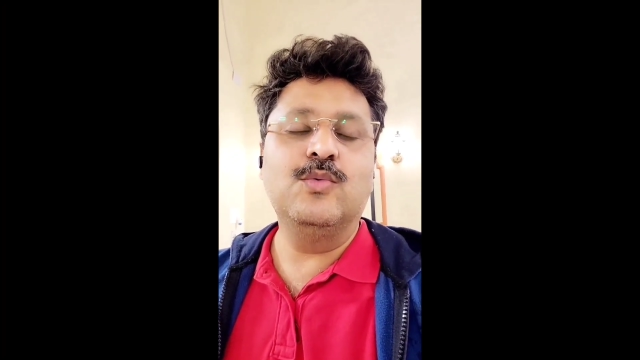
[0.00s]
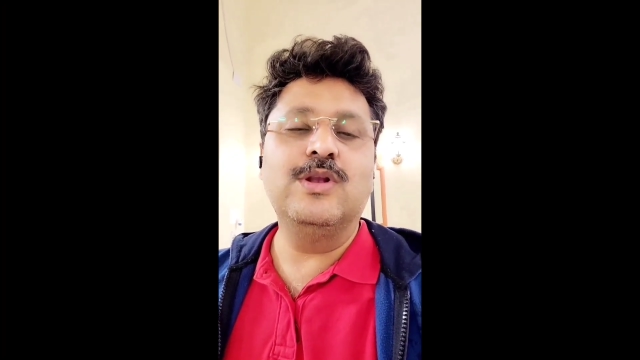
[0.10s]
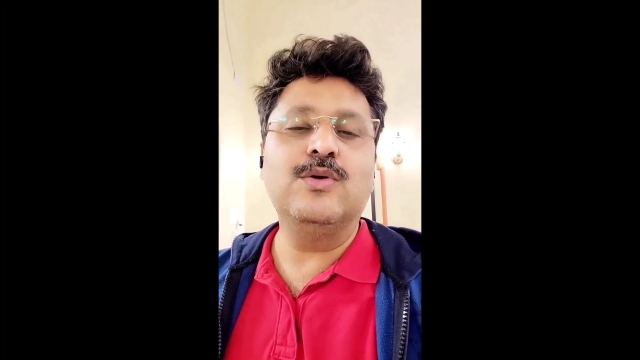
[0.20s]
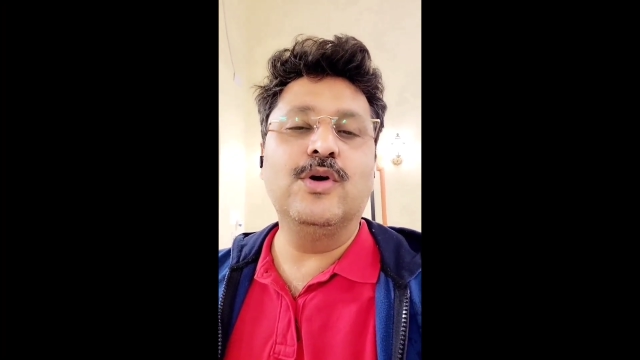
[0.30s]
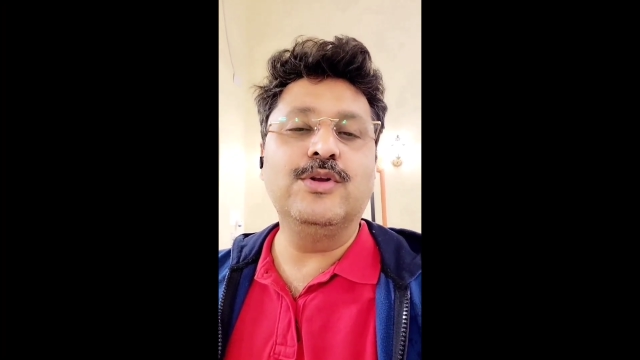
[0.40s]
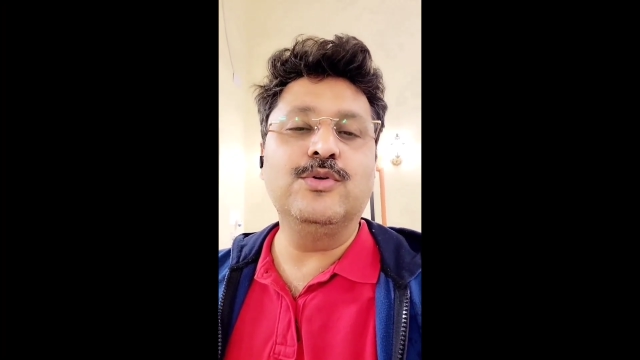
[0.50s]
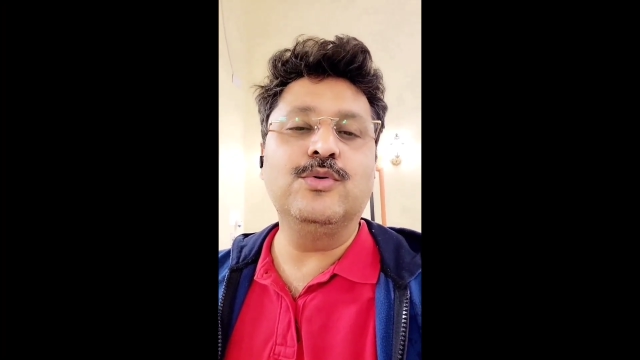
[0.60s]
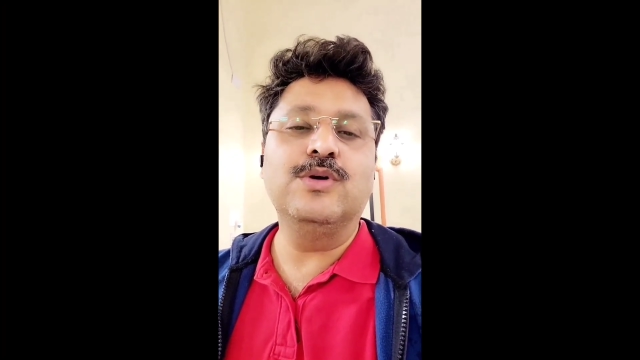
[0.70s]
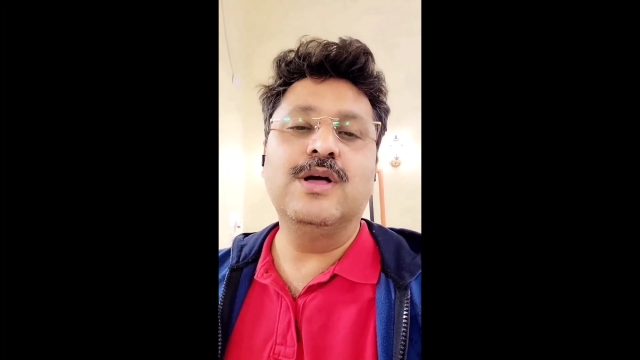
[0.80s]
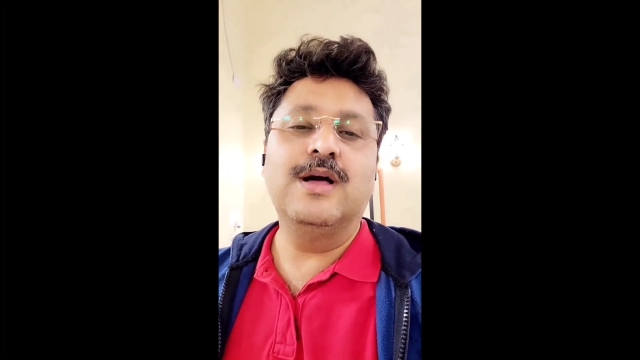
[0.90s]
will going
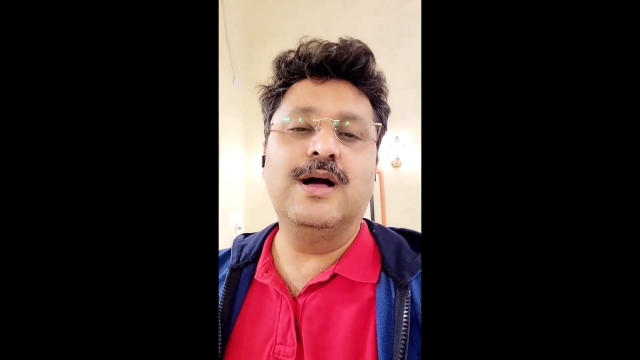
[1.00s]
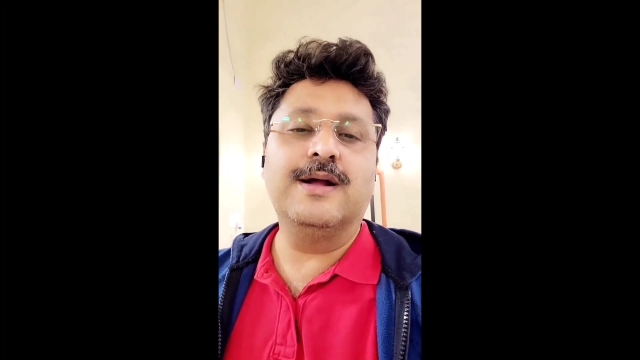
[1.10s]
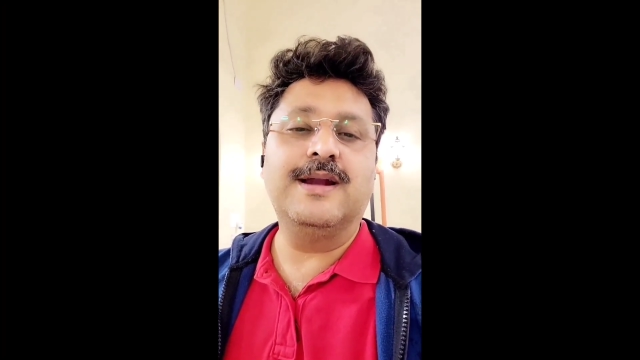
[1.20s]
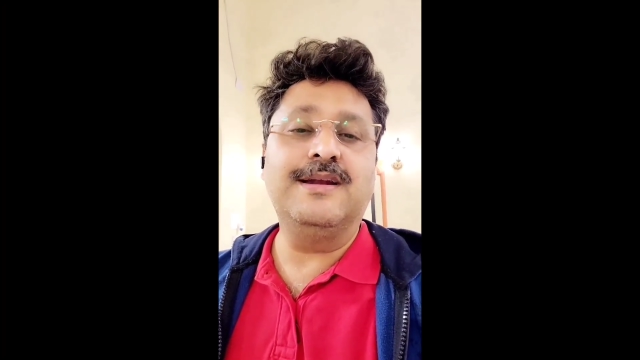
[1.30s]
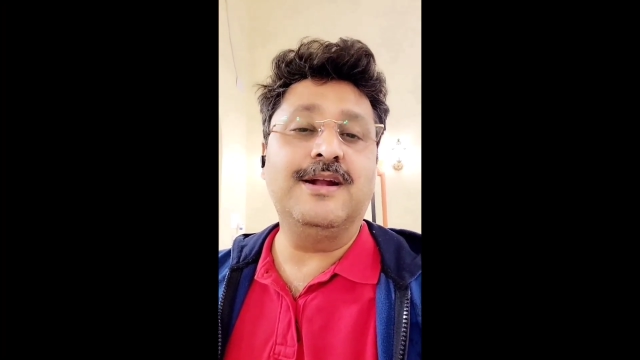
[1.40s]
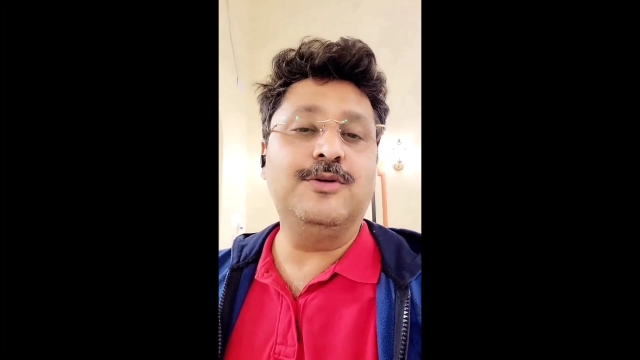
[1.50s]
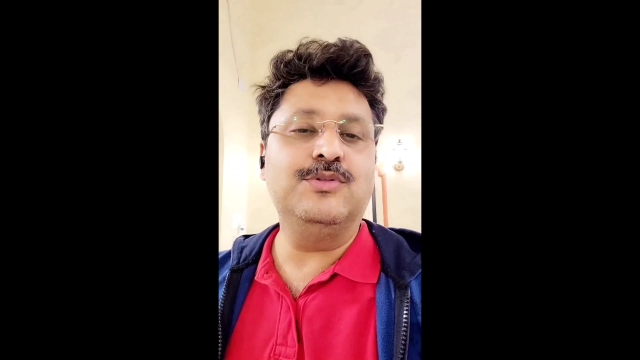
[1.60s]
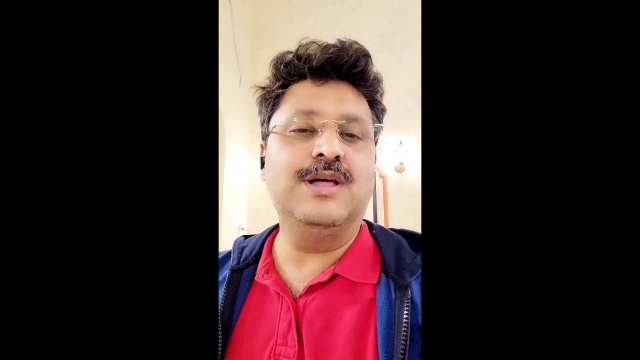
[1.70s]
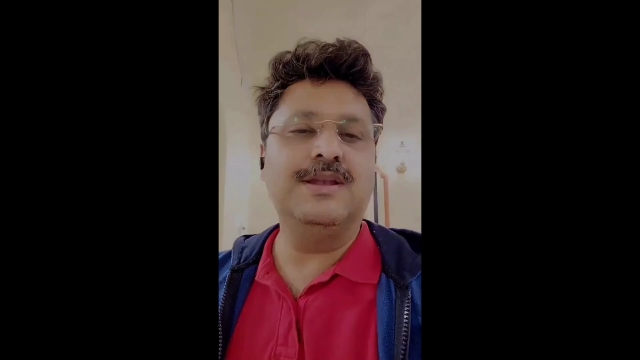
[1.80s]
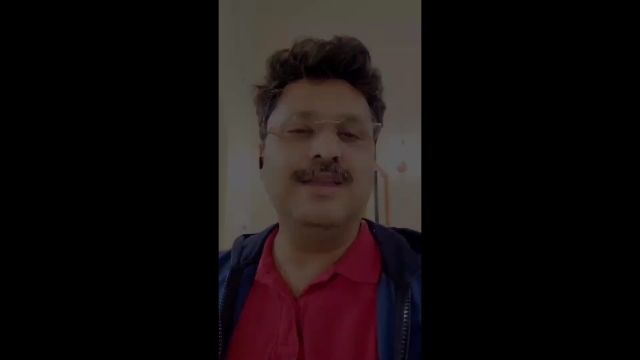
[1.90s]
to cater
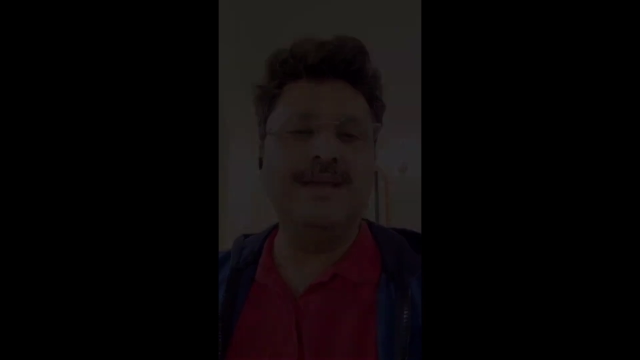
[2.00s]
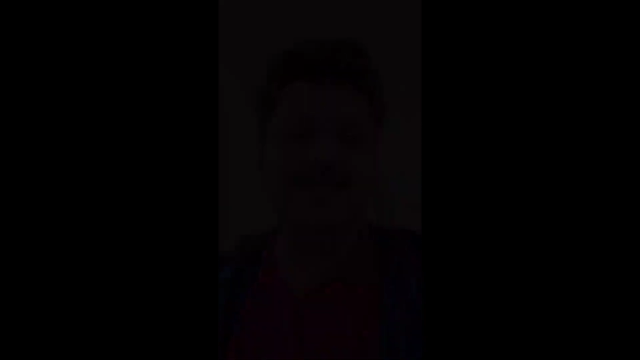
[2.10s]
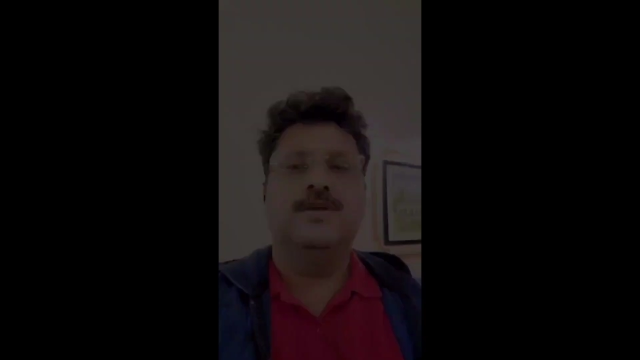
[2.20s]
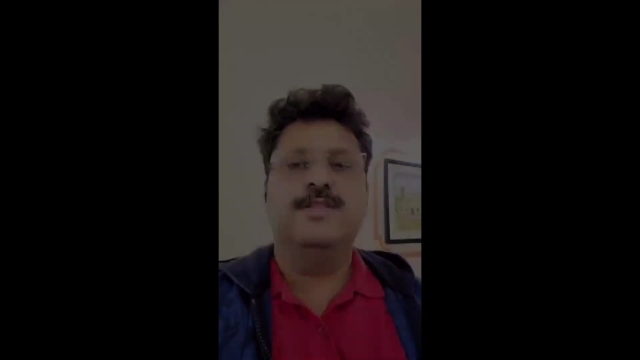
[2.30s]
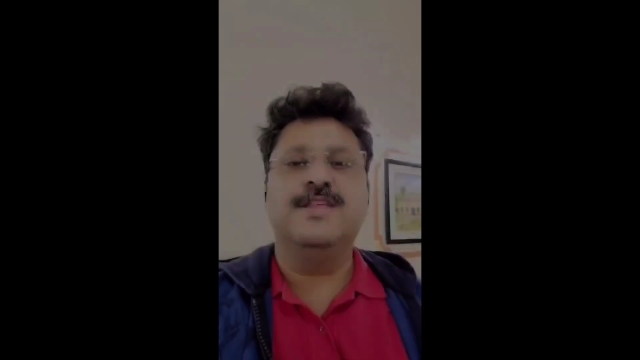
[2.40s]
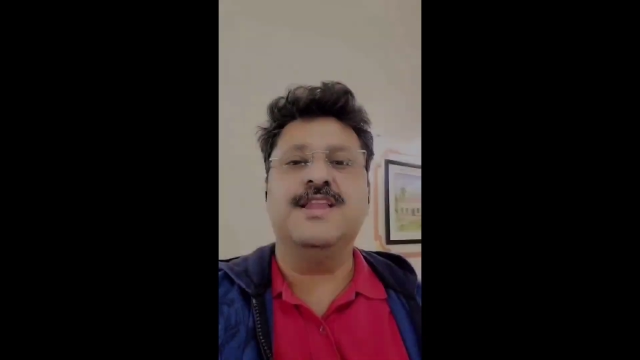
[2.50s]
to the need.